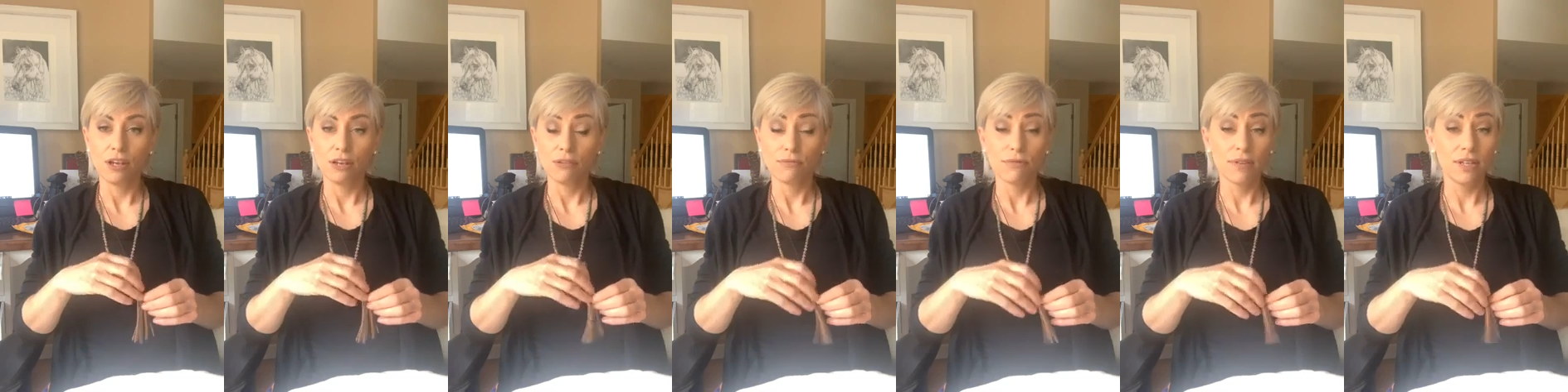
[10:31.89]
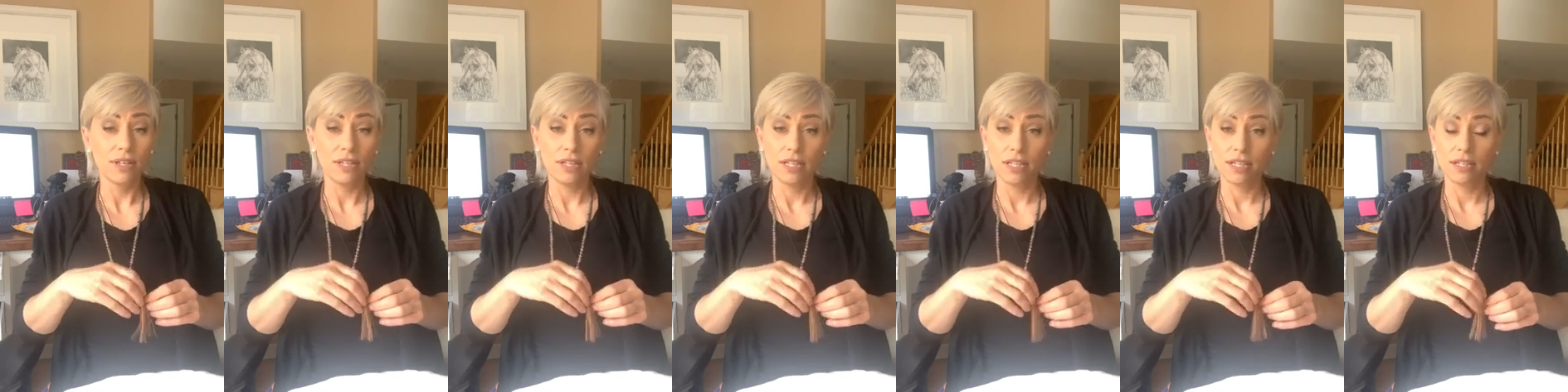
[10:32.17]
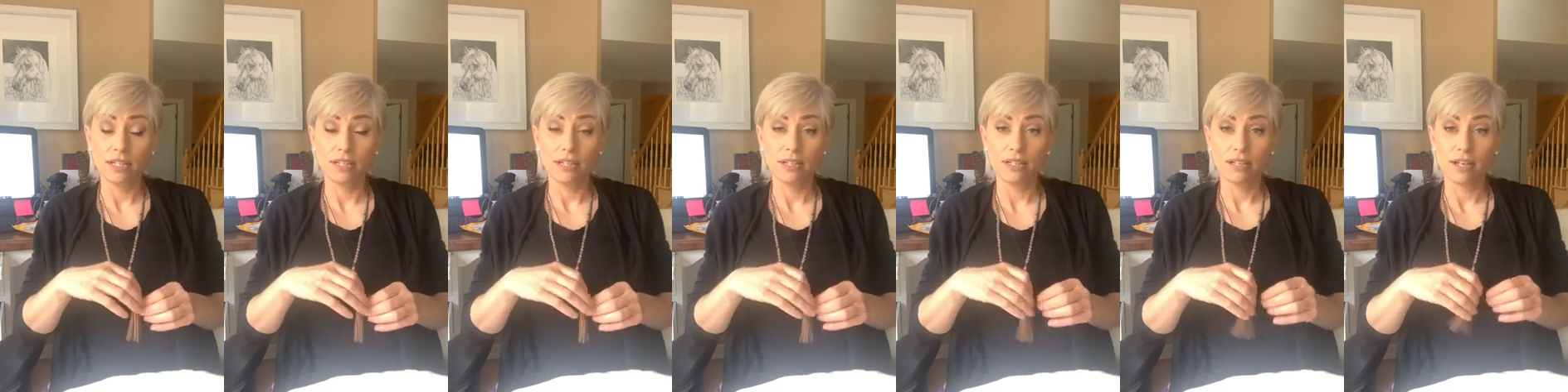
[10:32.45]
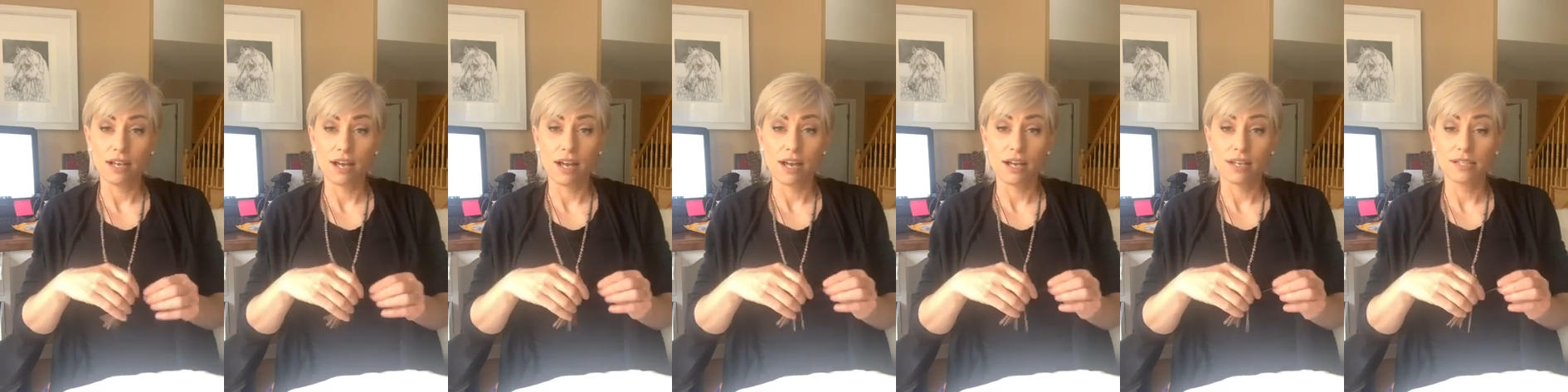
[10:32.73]
Really,
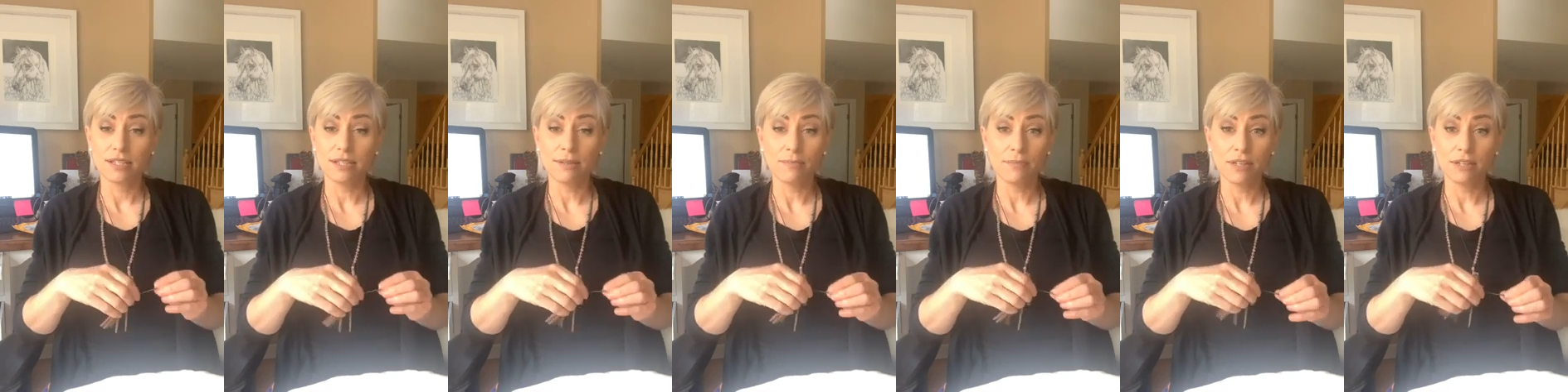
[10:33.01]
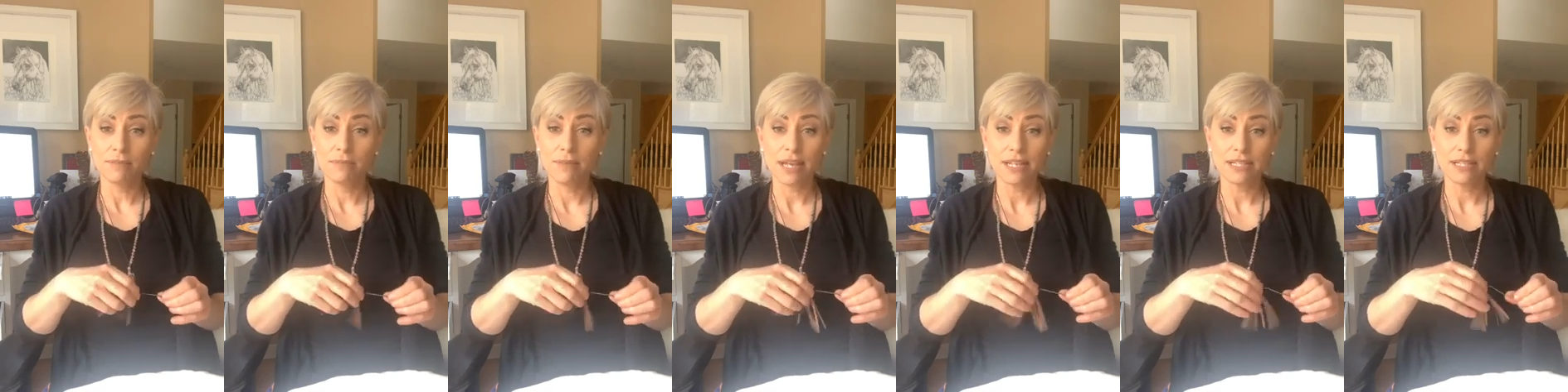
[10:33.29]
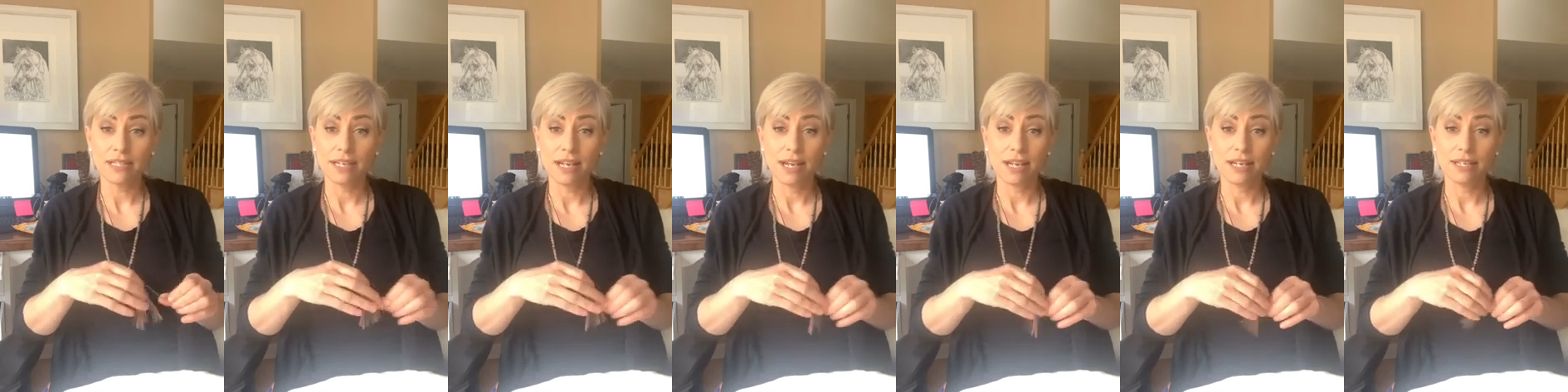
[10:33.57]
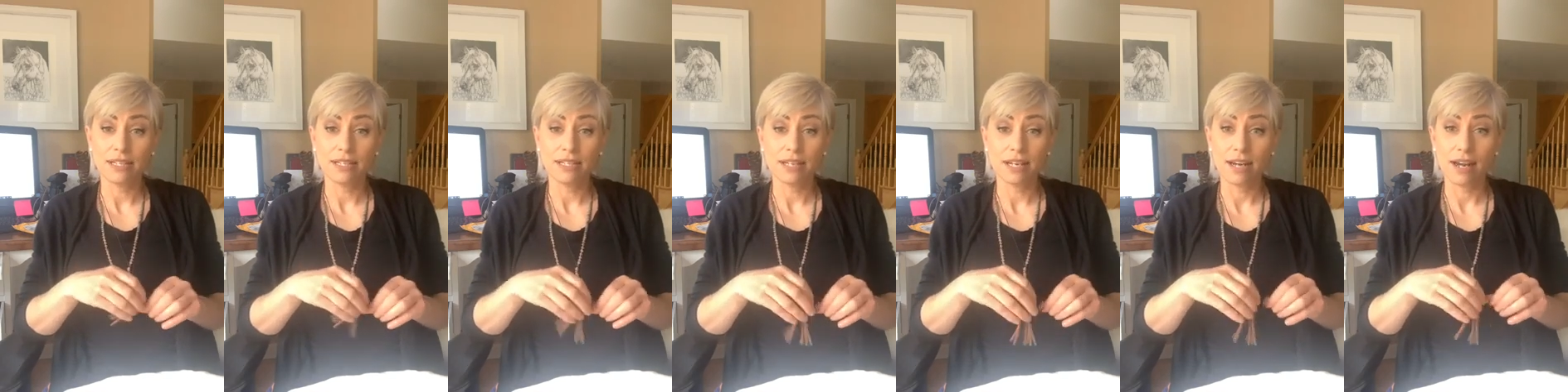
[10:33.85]
some of the best
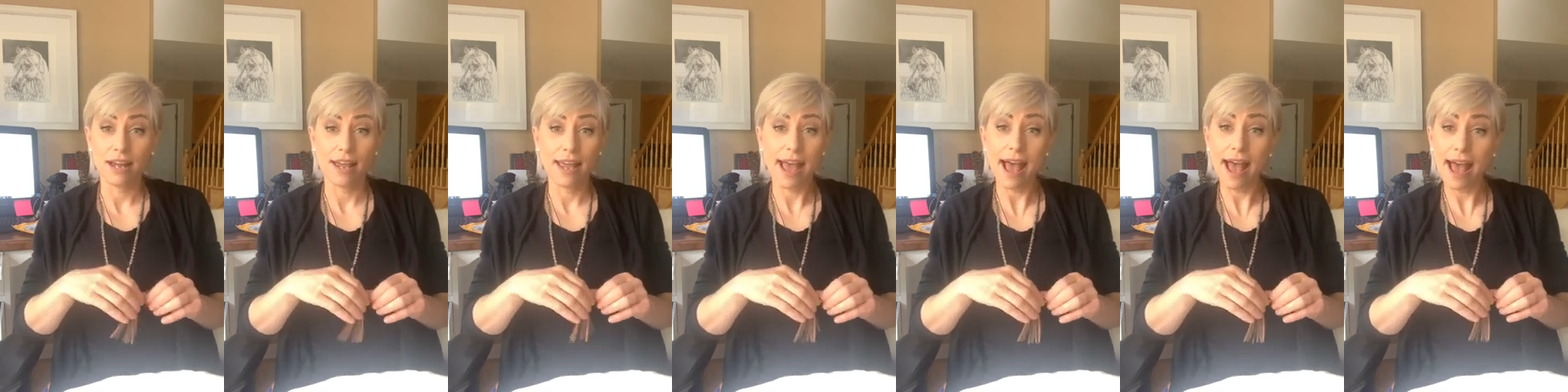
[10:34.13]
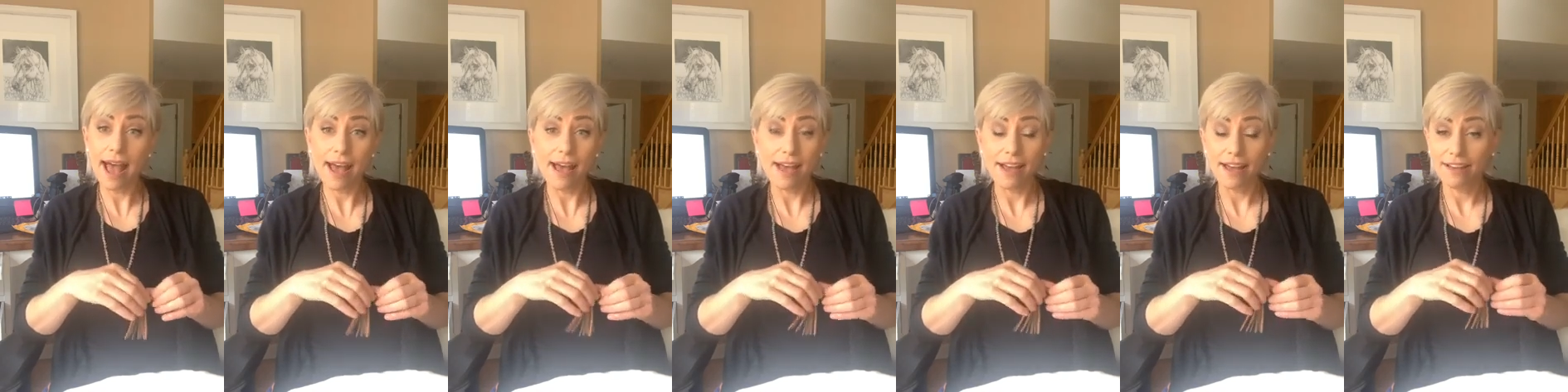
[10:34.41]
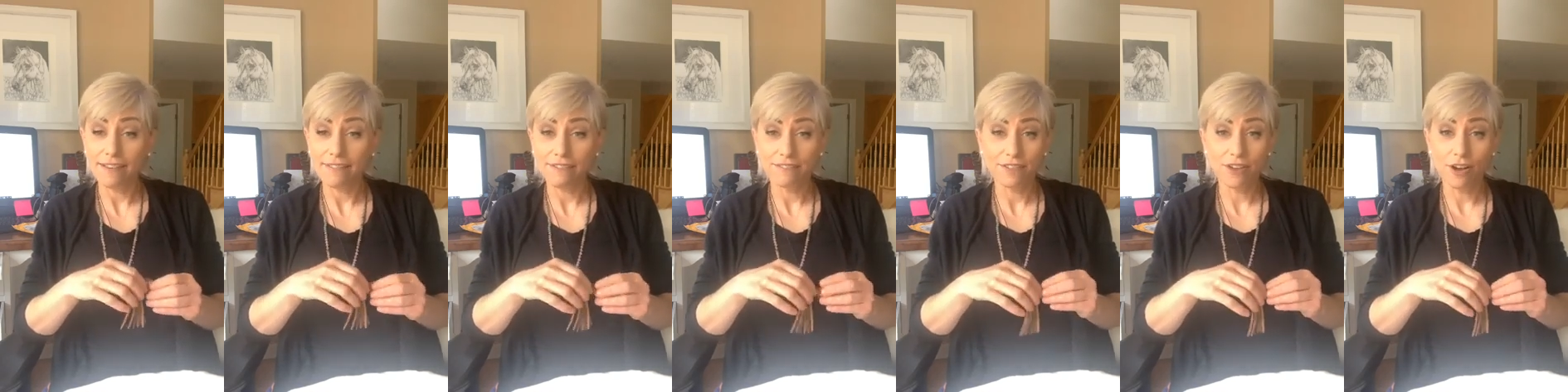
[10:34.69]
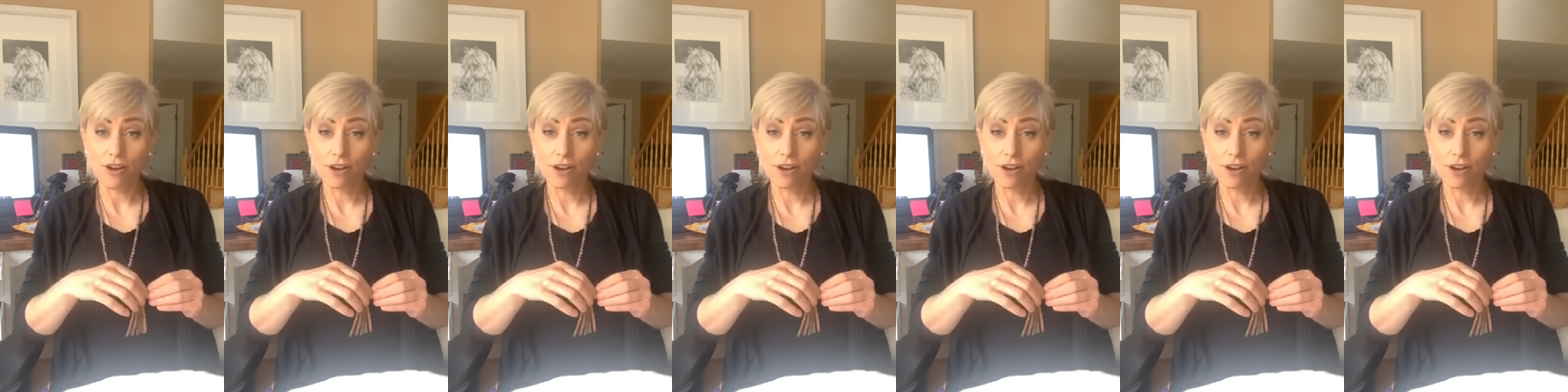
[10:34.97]
days that I have